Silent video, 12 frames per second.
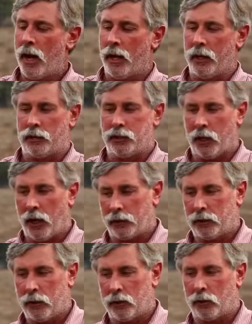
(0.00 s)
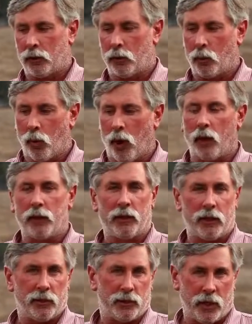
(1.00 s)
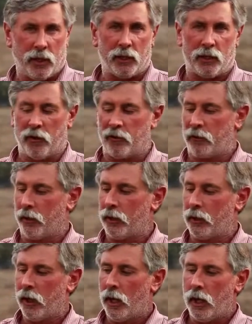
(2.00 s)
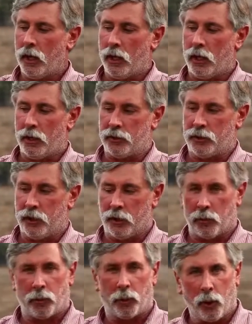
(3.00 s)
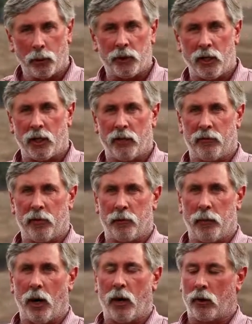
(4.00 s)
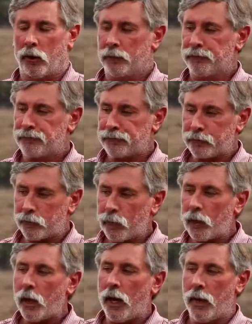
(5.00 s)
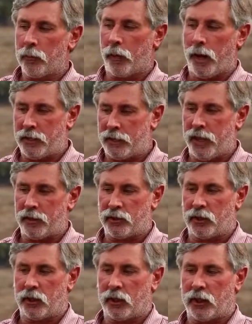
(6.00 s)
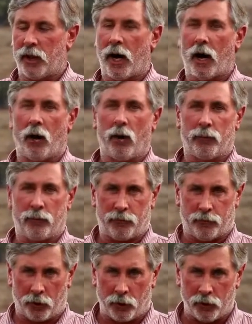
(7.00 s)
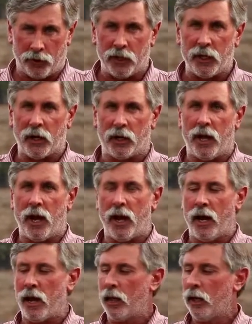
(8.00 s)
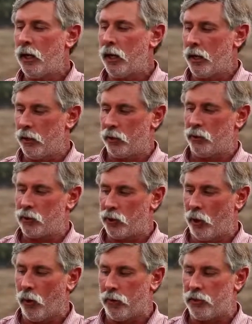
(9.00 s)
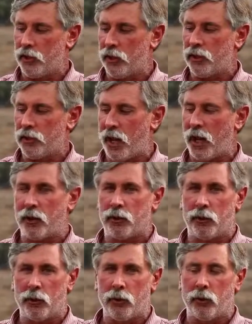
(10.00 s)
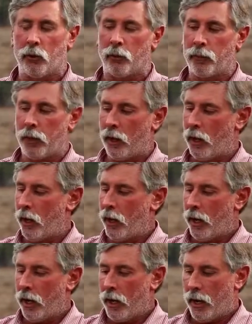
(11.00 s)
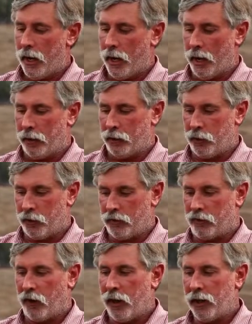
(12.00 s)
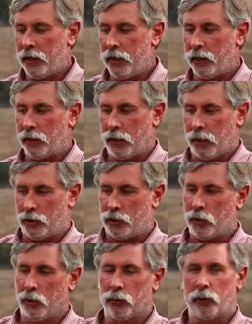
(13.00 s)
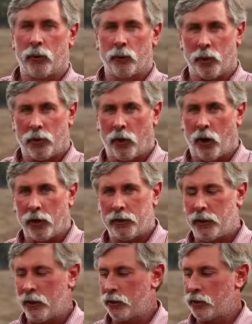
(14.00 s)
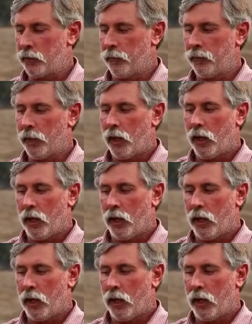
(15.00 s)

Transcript: And it's not that the quality is any different, it's in the protein of the milk. And by testing the cow for her DNA, it'll show if she's A2. And they're finding that children with autism,